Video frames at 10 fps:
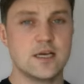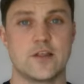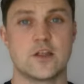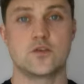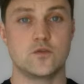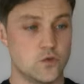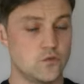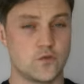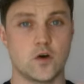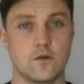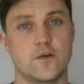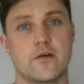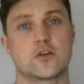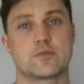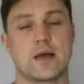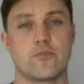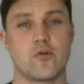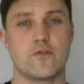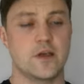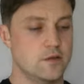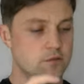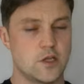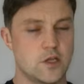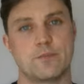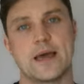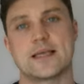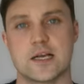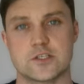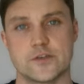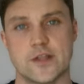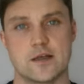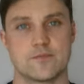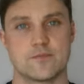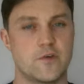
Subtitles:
and then you've got £500 profit and you pay tax on that.